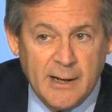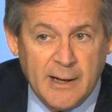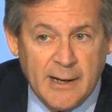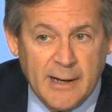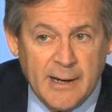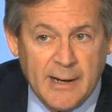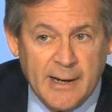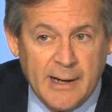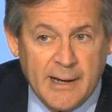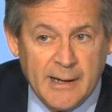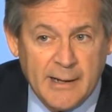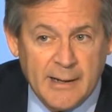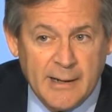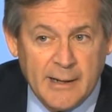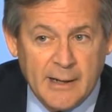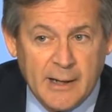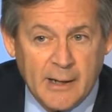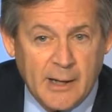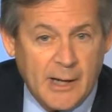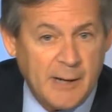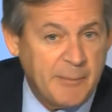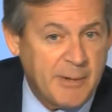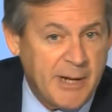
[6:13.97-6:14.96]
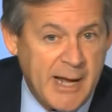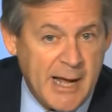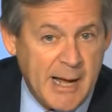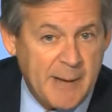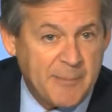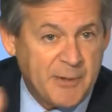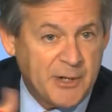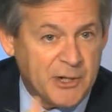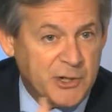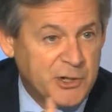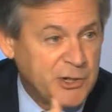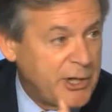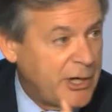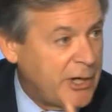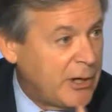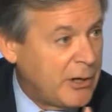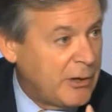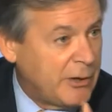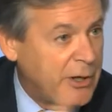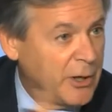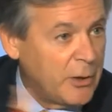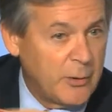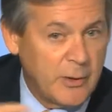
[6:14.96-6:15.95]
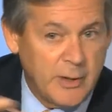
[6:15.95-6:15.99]
And I'd be happy to
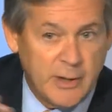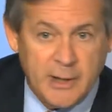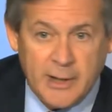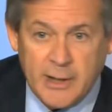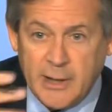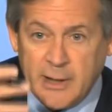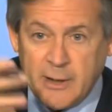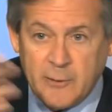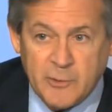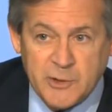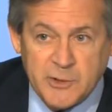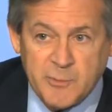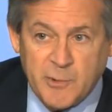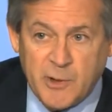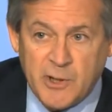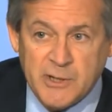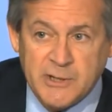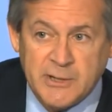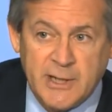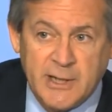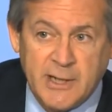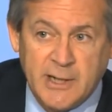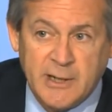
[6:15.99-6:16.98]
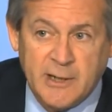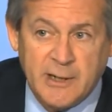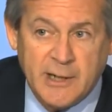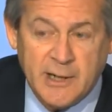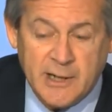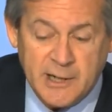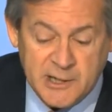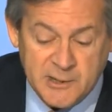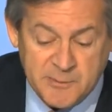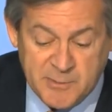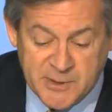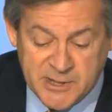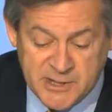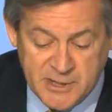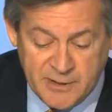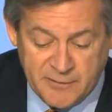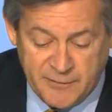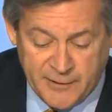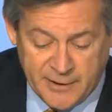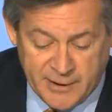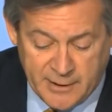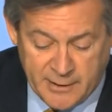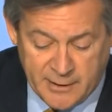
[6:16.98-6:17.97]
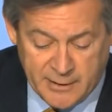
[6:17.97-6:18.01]
share, in response to any
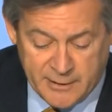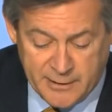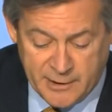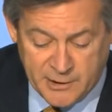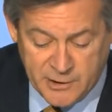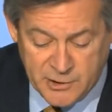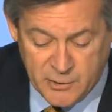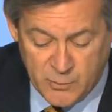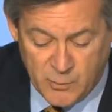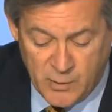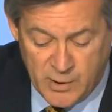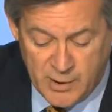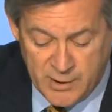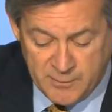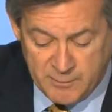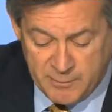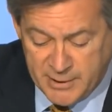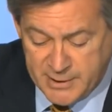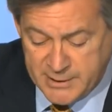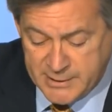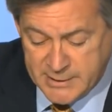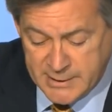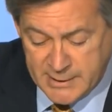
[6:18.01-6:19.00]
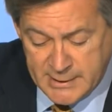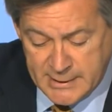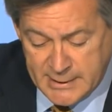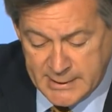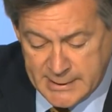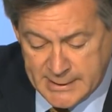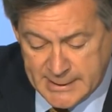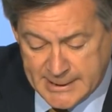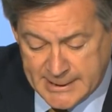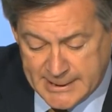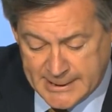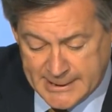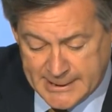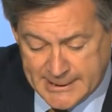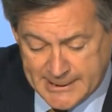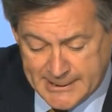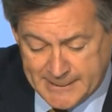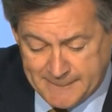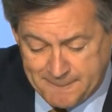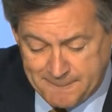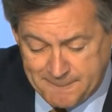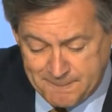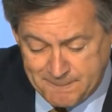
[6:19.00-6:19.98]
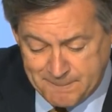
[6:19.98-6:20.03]
specific things you want. But
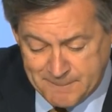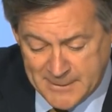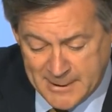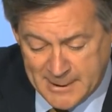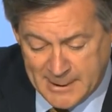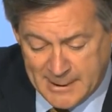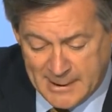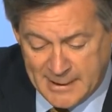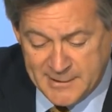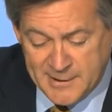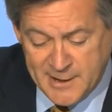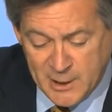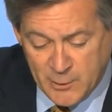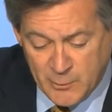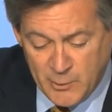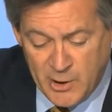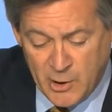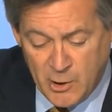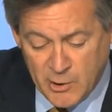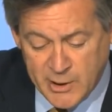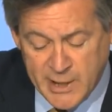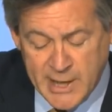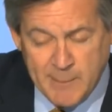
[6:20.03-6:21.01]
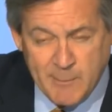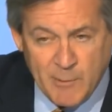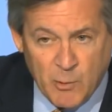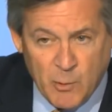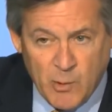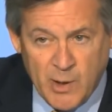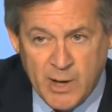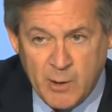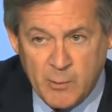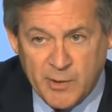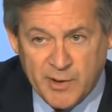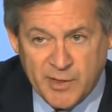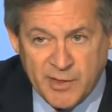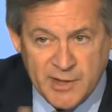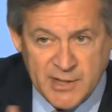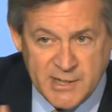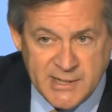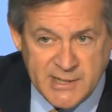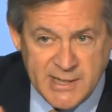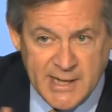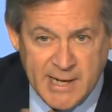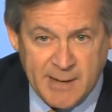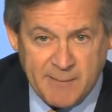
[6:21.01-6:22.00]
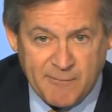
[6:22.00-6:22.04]
I think we all came away with the
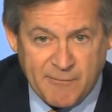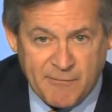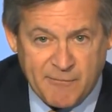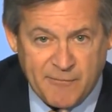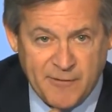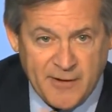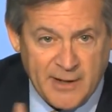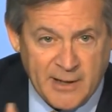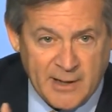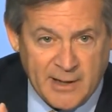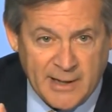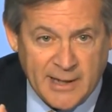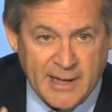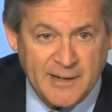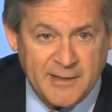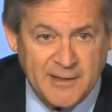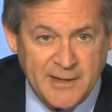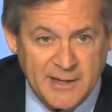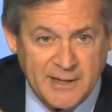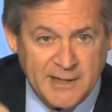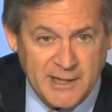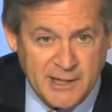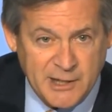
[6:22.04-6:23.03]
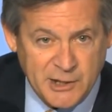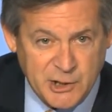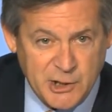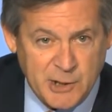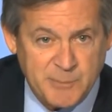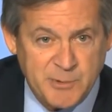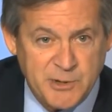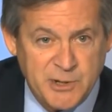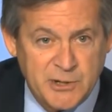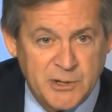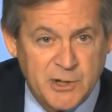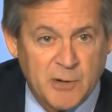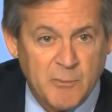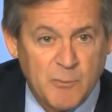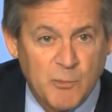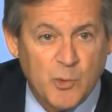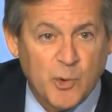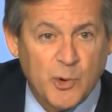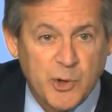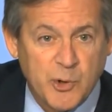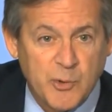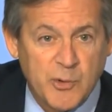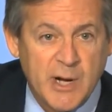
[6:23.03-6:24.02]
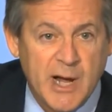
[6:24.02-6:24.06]
same feeling. I think the Egyptians are
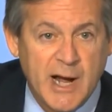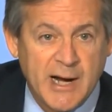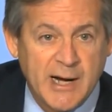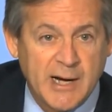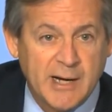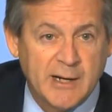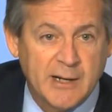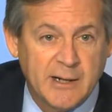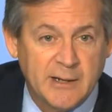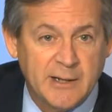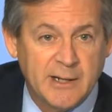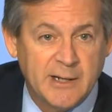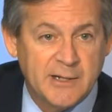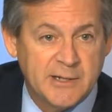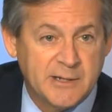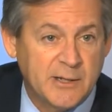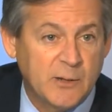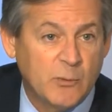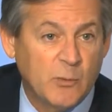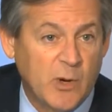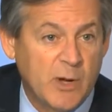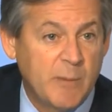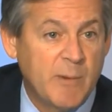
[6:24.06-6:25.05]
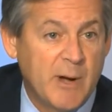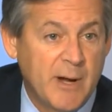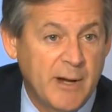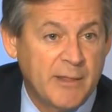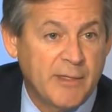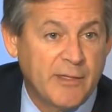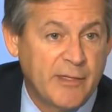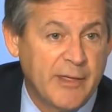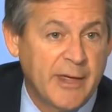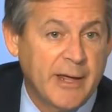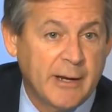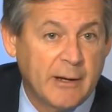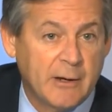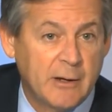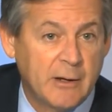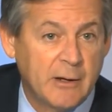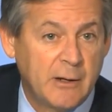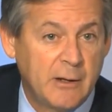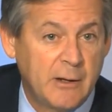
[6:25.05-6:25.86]
more united in this than we might think.